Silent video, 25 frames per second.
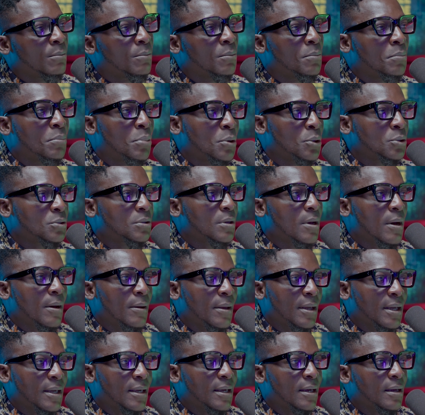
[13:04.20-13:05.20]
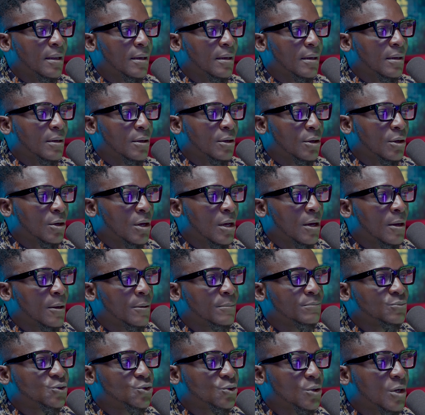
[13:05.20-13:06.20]
but again,
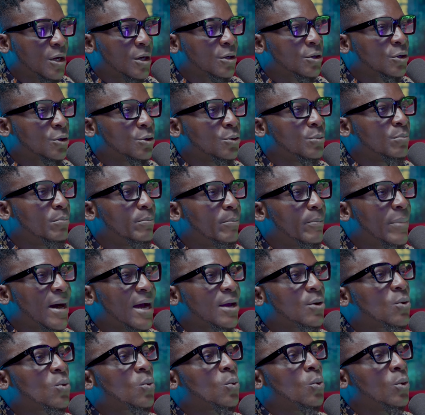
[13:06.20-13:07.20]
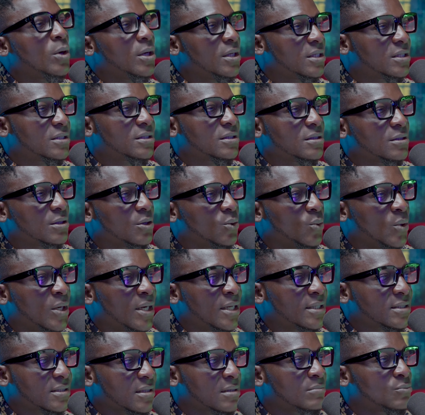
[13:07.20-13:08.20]
Jurgen Klopp buy quality with
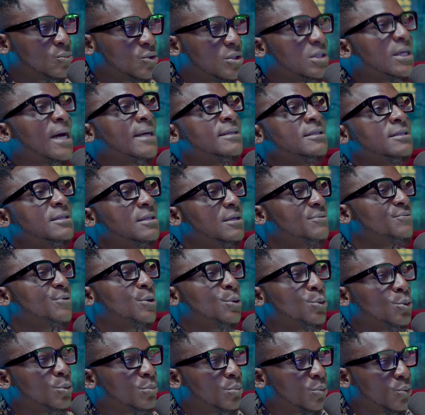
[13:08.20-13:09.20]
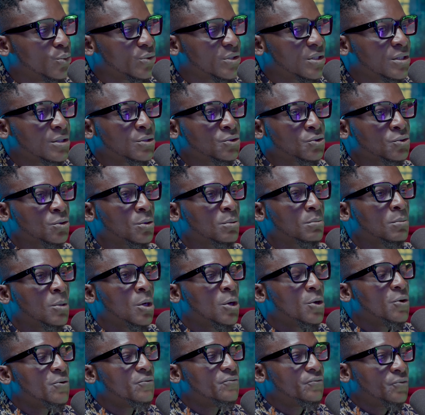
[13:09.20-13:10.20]
lesser money and he develop. We see some
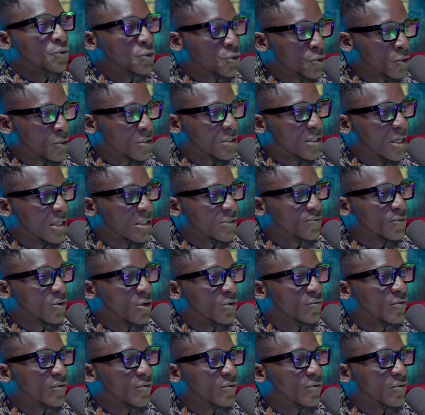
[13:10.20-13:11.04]
future stars for